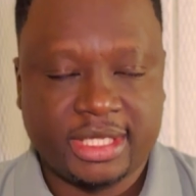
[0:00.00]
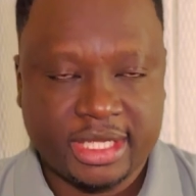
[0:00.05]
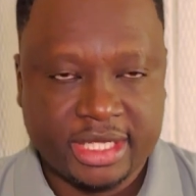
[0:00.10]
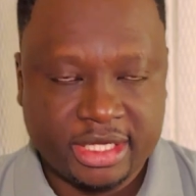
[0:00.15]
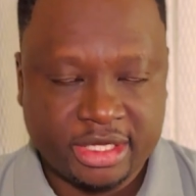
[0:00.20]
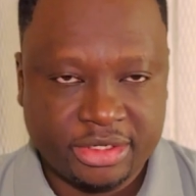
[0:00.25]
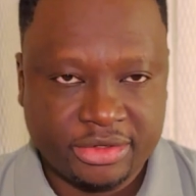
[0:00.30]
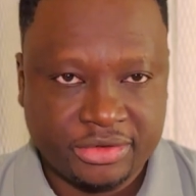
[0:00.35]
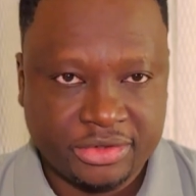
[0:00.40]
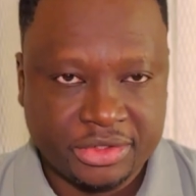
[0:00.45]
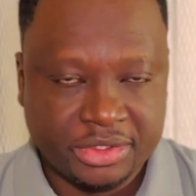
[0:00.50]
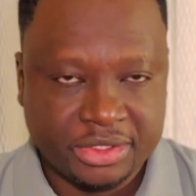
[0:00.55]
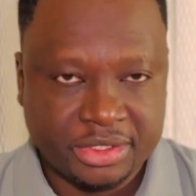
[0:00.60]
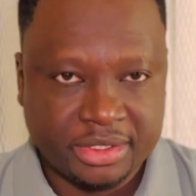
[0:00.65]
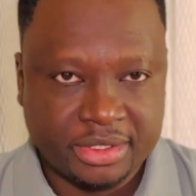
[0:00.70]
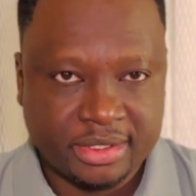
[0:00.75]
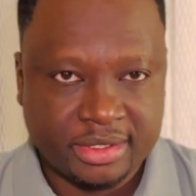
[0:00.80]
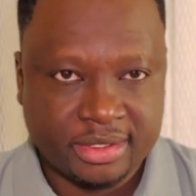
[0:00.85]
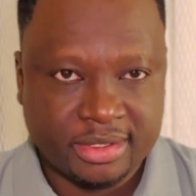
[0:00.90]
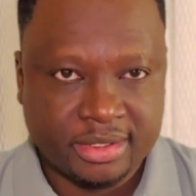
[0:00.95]
their countries
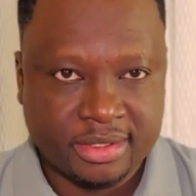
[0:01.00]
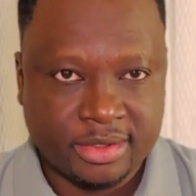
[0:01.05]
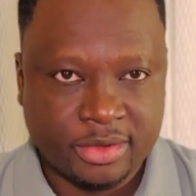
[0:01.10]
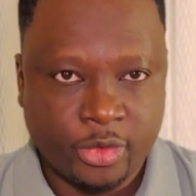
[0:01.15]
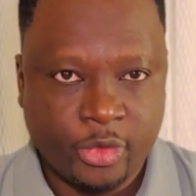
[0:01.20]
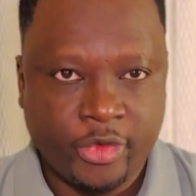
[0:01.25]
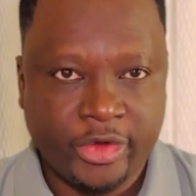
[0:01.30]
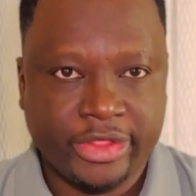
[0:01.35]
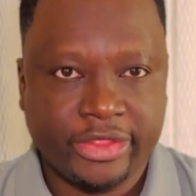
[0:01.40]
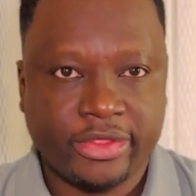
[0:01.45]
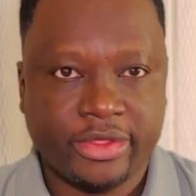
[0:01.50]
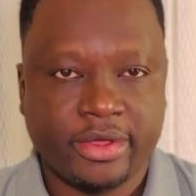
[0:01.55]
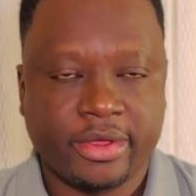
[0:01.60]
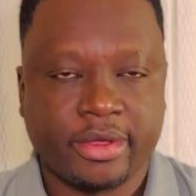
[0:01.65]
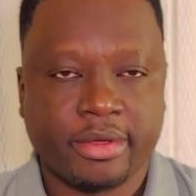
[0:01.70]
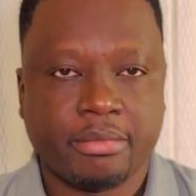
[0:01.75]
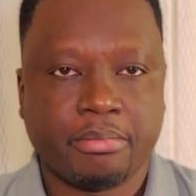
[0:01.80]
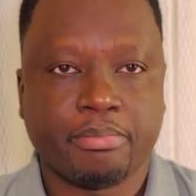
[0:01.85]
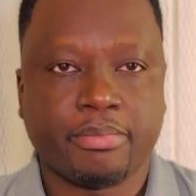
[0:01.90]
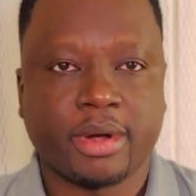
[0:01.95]
with
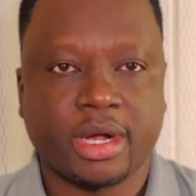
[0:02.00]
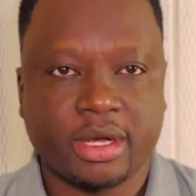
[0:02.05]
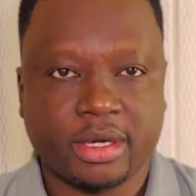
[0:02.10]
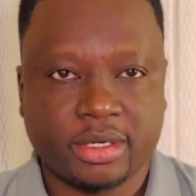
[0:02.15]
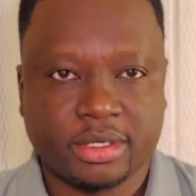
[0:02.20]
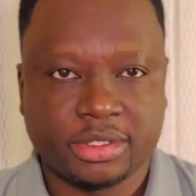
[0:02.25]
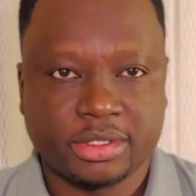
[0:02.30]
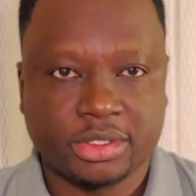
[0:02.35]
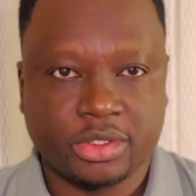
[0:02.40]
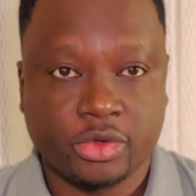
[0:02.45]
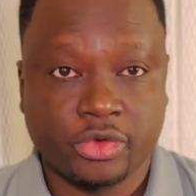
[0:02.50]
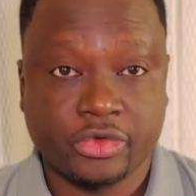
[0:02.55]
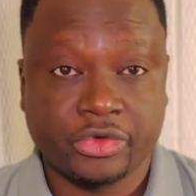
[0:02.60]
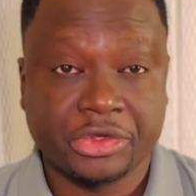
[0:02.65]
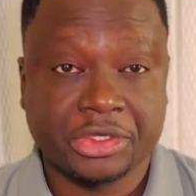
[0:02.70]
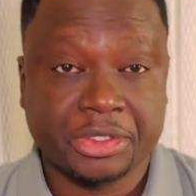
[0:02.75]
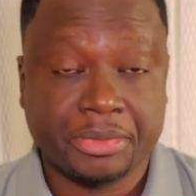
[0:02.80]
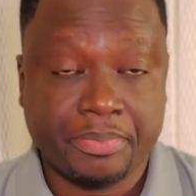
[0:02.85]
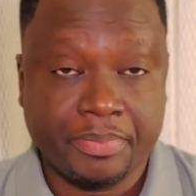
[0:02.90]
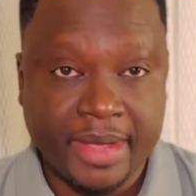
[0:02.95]
partners who
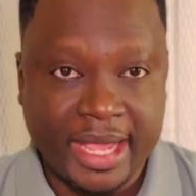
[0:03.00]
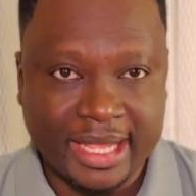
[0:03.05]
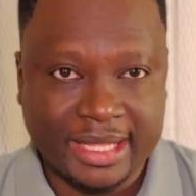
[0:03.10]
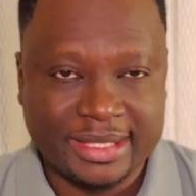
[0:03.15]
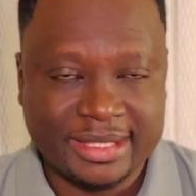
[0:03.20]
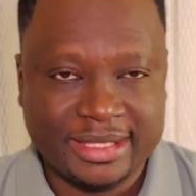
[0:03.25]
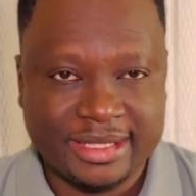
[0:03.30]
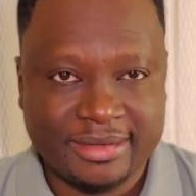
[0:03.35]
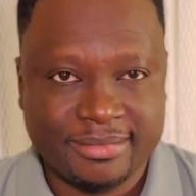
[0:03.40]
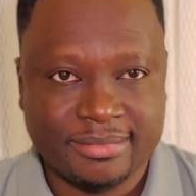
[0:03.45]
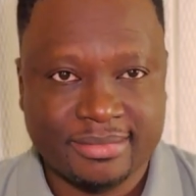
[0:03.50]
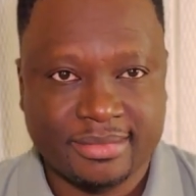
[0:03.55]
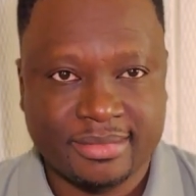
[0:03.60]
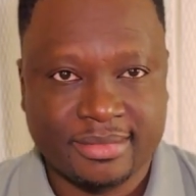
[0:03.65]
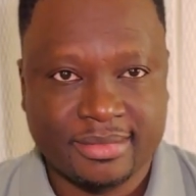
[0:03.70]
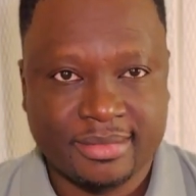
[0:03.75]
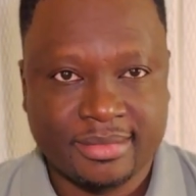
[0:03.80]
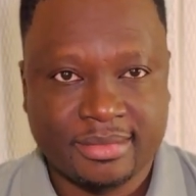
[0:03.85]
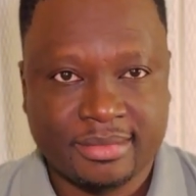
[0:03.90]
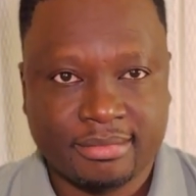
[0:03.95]
respect them,
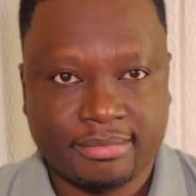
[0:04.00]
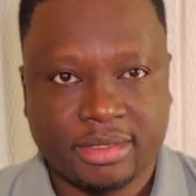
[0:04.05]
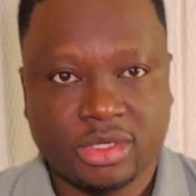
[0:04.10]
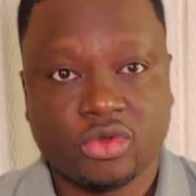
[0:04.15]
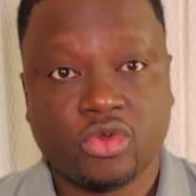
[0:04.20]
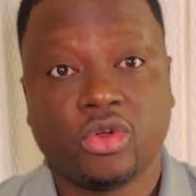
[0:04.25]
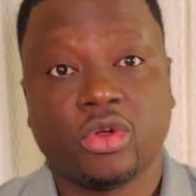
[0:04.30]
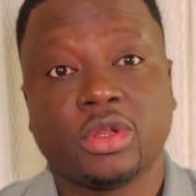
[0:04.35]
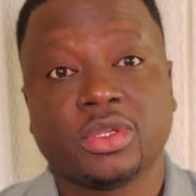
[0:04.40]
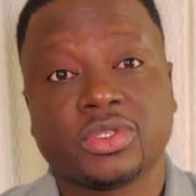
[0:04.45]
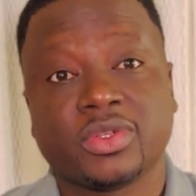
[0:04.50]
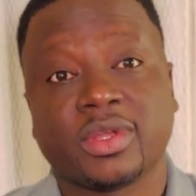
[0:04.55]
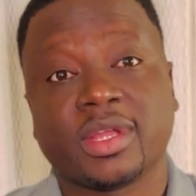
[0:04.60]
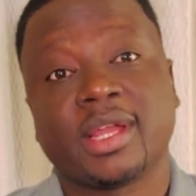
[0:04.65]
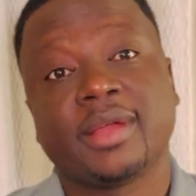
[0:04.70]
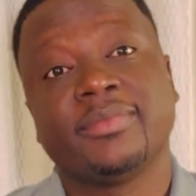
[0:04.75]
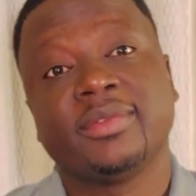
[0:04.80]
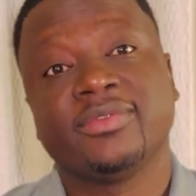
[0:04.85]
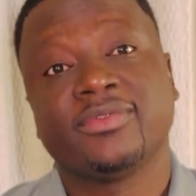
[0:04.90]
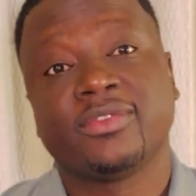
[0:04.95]
but who also
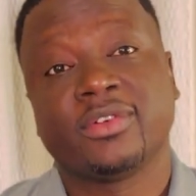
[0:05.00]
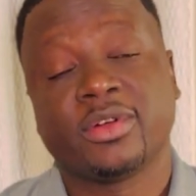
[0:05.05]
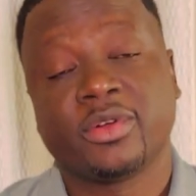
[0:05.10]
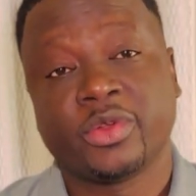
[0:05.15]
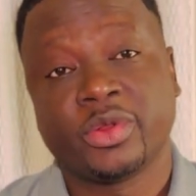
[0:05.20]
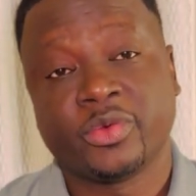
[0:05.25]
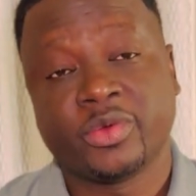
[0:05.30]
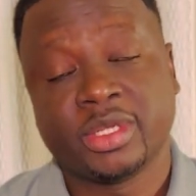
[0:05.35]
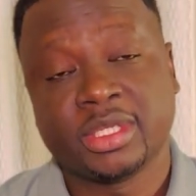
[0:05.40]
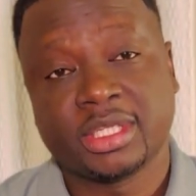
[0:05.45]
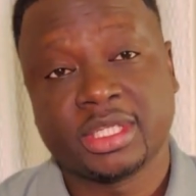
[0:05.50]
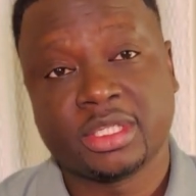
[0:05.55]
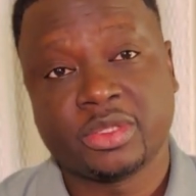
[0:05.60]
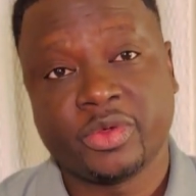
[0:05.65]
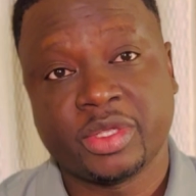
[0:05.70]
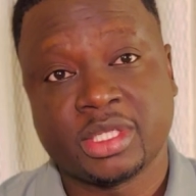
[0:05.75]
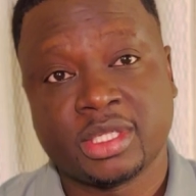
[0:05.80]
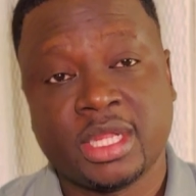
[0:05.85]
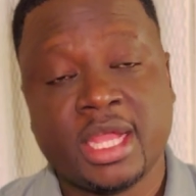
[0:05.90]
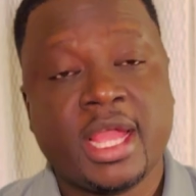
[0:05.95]
come in for a win-win
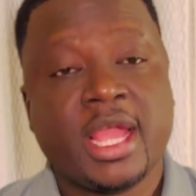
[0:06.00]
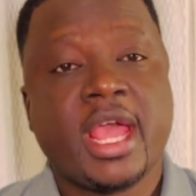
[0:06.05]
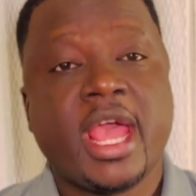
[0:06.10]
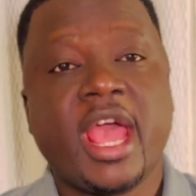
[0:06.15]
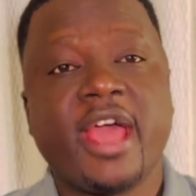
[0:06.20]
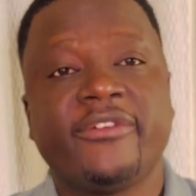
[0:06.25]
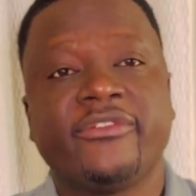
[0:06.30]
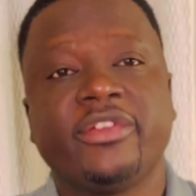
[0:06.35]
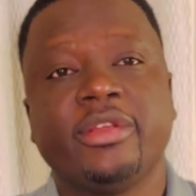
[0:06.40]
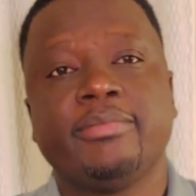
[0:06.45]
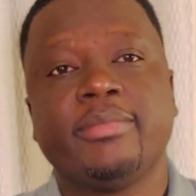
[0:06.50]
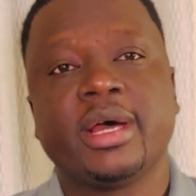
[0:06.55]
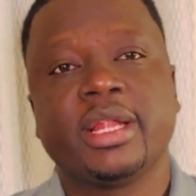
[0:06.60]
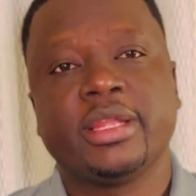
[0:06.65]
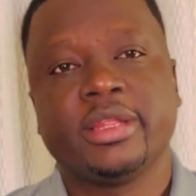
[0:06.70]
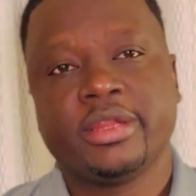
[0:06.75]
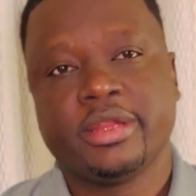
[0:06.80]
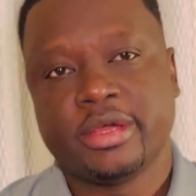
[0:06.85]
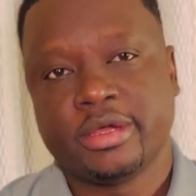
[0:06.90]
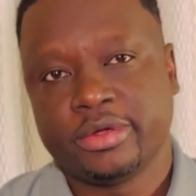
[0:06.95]
situation.
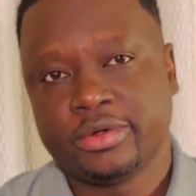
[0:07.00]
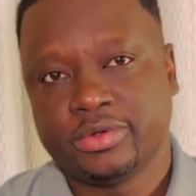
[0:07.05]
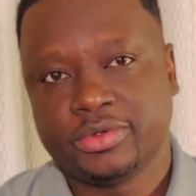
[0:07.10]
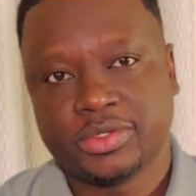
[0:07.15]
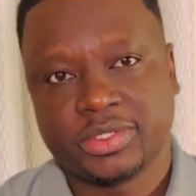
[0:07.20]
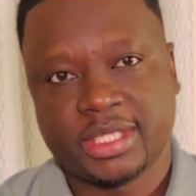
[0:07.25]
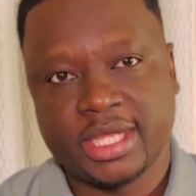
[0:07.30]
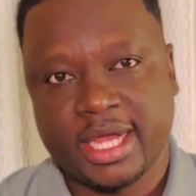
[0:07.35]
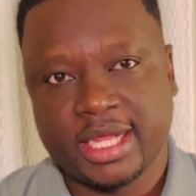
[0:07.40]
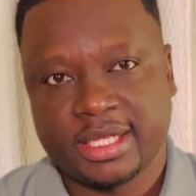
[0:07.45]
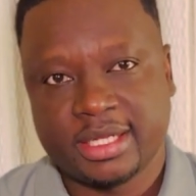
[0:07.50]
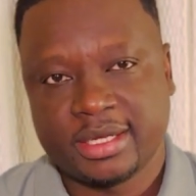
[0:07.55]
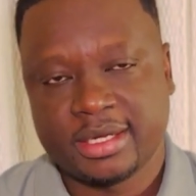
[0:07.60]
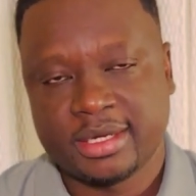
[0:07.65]
Everybody knows that